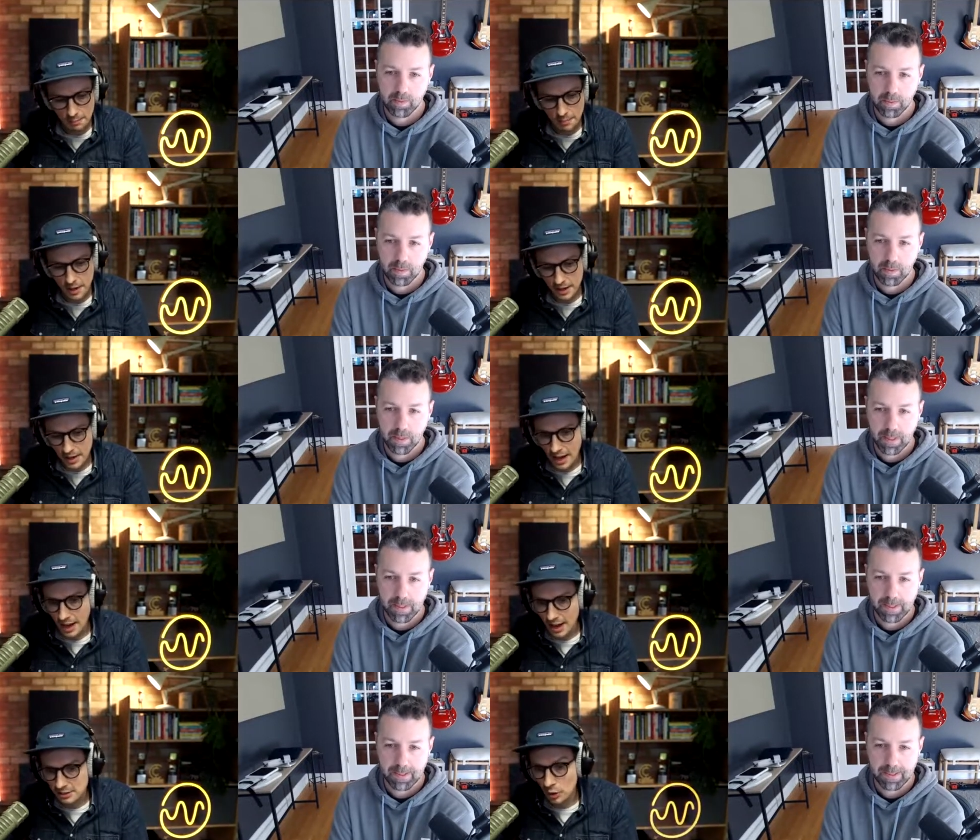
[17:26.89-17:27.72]
Speaker 1: But
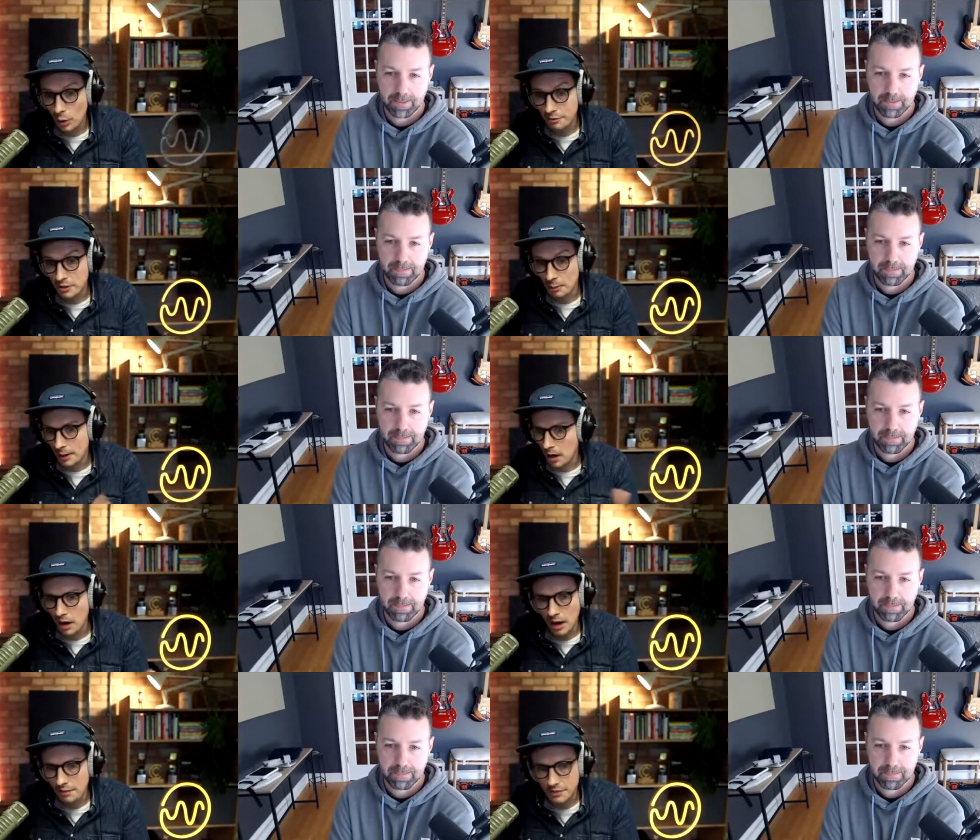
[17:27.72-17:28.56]
so often I'm like,
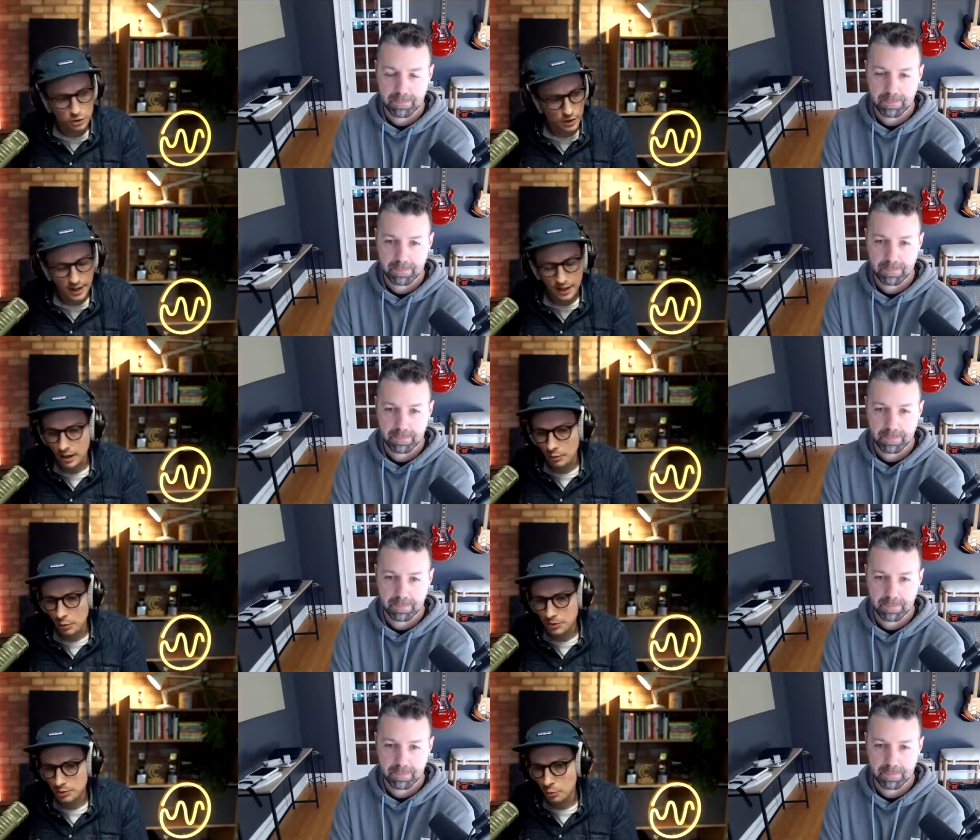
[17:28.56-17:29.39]
oh, I love this track. Like,
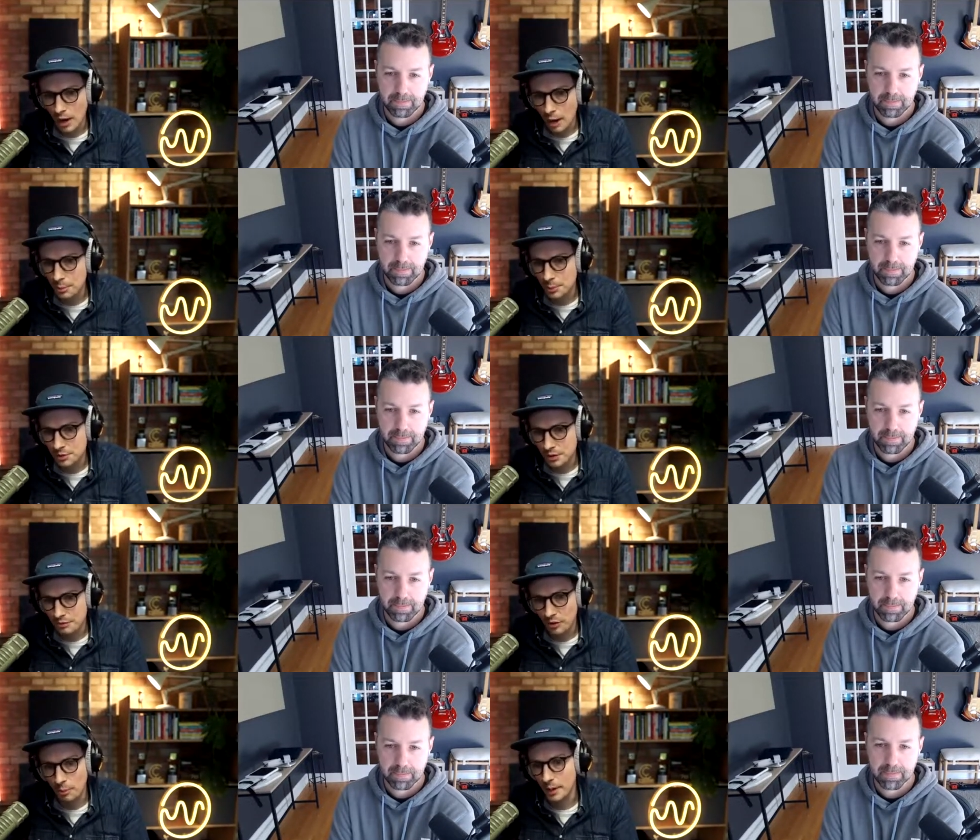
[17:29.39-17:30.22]
what's what album is
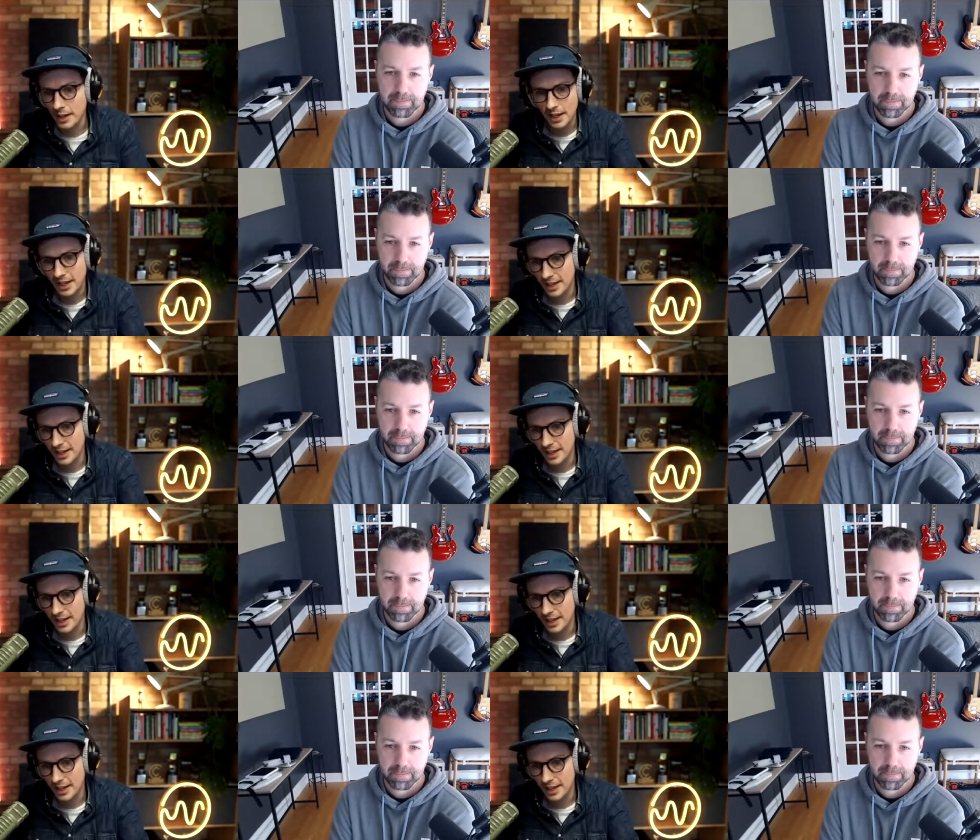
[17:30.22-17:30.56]
this from? And I click